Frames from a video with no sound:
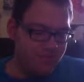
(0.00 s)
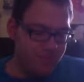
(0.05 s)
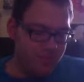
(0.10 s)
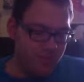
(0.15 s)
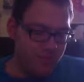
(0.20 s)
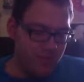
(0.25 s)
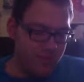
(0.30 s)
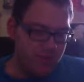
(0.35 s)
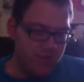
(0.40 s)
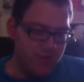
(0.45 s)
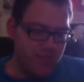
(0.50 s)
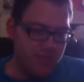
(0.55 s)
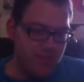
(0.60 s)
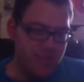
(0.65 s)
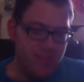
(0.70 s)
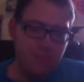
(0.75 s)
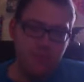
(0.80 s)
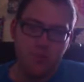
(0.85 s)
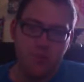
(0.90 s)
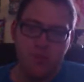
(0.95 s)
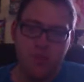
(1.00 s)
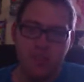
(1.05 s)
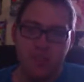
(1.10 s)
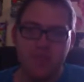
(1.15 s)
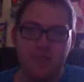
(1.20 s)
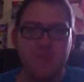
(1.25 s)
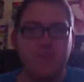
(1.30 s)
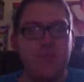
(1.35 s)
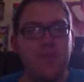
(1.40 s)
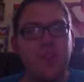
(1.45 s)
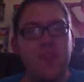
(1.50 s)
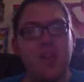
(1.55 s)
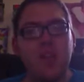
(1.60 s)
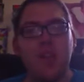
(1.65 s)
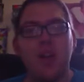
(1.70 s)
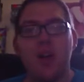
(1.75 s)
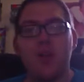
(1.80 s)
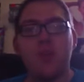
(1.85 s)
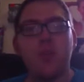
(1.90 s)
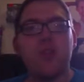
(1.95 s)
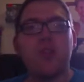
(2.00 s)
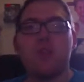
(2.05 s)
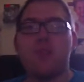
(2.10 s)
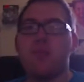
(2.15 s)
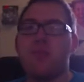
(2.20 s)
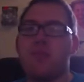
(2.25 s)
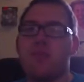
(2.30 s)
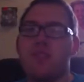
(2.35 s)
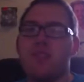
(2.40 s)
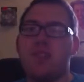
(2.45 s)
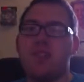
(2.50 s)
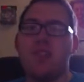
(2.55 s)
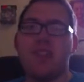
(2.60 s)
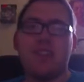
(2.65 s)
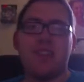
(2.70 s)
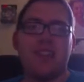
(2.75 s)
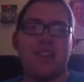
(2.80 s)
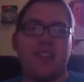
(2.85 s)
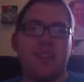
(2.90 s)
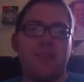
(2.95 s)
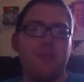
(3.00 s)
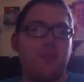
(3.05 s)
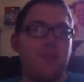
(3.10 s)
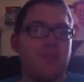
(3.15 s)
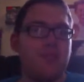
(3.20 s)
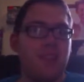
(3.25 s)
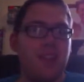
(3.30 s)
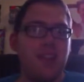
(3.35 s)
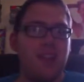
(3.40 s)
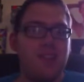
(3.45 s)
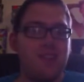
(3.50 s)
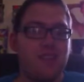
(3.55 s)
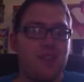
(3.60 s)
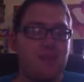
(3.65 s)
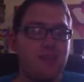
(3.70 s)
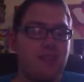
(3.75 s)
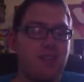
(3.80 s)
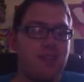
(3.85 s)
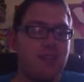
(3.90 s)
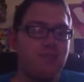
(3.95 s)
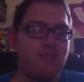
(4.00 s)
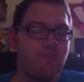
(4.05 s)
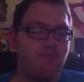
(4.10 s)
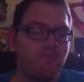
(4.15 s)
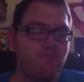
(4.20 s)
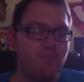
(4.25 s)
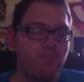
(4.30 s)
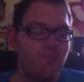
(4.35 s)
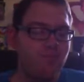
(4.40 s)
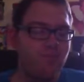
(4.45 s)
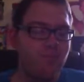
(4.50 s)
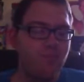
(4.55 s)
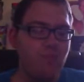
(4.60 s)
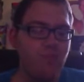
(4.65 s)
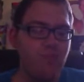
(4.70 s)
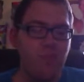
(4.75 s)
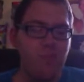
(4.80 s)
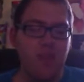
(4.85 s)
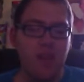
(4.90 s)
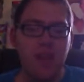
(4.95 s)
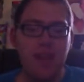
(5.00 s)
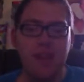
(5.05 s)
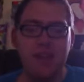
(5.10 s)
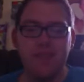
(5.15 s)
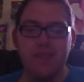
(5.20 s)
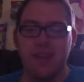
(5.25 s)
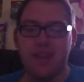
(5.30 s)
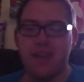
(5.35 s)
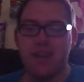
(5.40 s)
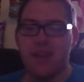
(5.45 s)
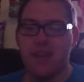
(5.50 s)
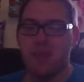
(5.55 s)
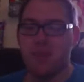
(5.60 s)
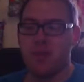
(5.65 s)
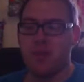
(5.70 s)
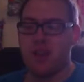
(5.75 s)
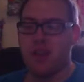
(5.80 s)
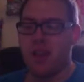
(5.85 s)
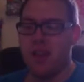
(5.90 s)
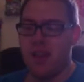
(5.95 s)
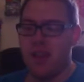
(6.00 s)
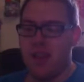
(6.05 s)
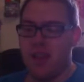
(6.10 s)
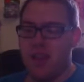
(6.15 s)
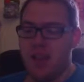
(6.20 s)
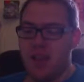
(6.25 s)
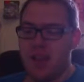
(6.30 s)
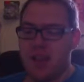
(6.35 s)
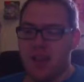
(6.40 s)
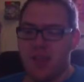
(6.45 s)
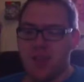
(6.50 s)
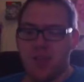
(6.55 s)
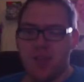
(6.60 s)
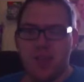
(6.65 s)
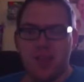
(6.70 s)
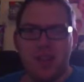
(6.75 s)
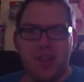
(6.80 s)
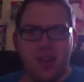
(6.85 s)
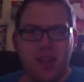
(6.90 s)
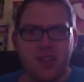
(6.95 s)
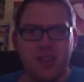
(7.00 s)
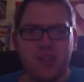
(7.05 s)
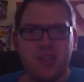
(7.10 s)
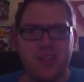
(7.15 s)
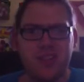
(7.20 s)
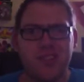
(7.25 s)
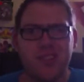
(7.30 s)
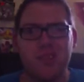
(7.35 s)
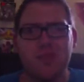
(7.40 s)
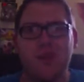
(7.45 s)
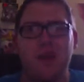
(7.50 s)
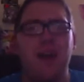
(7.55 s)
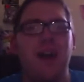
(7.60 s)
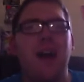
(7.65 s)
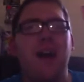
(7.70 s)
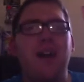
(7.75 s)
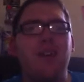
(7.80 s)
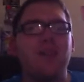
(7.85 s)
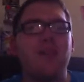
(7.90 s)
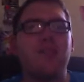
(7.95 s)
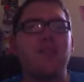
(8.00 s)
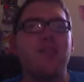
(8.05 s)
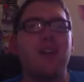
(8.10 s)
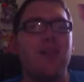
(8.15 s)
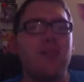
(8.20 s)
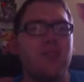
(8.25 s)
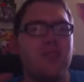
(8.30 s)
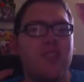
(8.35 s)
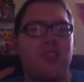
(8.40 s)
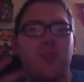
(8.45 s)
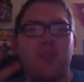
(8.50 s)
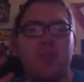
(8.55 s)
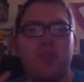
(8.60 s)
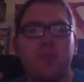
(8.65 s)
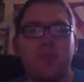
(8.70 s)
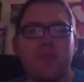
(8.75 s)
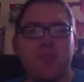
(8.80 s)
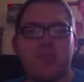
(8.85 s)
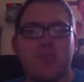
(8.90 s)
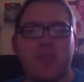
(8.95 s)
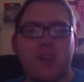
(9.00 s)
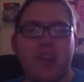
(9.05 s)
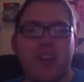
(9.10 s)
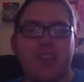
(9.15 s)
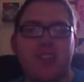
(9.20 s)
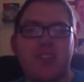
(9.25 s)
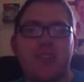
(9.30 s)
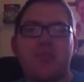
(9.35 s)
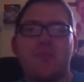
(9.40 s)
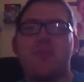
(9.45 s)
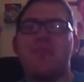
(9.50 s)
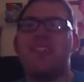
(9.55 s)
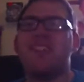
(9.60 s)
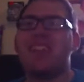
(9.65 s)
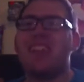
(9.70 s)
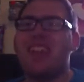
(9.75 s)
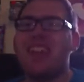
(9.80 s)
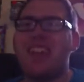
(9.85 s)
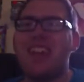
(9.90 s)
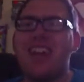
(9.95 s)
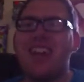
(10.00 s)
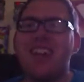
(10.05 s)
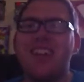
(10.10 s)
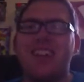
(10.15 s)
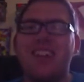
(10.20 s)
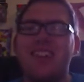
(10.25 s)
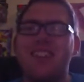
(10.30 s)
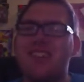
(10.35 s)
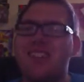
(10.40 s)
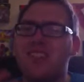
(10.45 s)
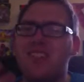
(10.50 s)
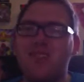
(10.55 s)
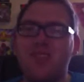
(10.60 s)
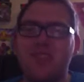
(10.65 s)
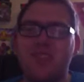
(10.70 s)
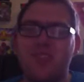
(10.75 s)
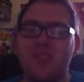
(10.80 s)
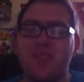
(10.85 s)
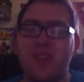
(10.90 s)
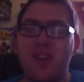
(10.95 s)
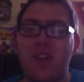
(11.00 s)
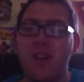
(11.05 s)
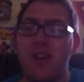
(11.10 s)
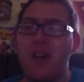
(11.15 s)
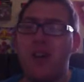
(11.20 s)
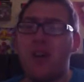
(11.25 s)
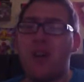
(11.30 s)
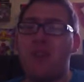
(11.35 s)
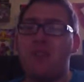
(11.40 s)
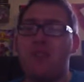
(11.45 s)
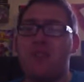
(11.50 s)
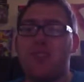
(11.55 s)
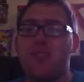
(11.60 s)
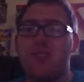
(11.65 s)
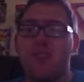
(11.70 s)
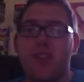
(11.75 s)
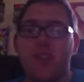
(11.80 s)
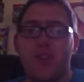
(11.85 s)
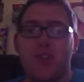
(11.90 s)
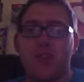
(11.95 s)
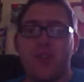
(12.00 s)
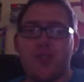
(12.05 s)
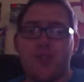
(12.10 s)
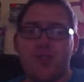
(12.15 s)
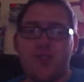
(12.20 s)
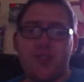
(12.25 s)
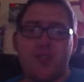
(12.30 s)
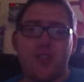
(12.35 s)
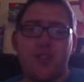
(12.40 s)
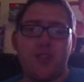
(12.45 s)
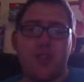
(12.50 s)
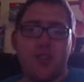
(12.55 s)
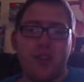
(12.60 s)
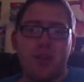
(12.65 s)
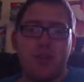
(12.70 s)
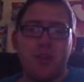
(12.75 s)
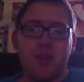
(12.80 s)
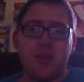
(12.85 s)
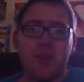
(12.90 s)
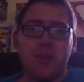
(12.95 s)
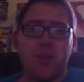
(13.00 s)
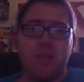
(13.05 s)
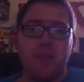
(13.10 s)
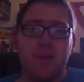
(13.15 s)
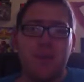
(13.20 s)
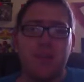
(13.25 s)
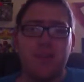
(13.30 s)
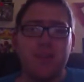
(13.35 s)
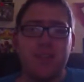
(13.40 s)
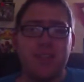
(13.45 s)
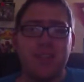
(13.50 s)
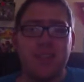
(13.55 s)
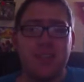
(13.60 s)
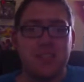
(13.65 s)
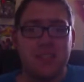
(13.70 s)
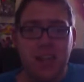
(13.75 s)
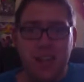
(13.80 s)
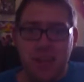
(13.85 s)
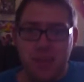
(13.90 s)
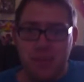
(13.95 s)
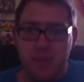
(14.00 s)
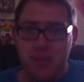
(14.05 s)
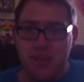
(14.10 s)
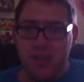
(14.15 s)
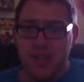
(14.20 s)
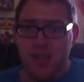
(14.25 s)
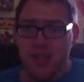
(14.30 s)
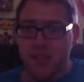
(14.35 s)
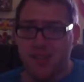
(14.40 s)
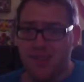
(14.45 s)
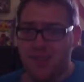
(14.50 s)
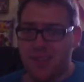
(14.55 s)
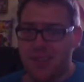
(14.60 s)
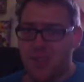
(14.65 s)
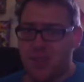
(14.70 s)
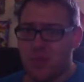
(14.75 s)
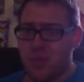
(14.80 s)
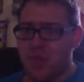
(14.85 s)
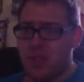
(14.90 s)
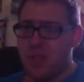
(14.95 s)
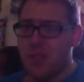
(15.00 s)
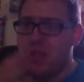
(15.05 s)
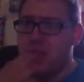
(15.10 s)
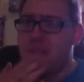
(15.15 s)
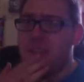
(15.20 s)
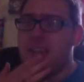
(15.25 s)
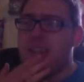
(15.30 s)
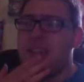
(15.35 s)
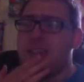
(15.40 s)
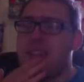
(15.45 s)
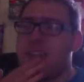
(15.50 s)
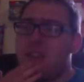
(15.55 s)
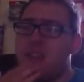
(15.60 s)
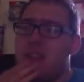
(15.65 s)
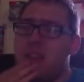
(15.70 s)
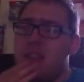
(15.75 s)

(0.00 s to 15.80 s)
obviously it's in Brazil, a World Cup in Brazil, that's like a once in a lifetime thing. Anything can happen. There's been a lot of discussion about how the ground's not been up to scratch, or it's been delayed, and there's loads of stuff. And obviously, there's a lot of controversy going on at the moment about the Qatar bid, 2022, I think it is.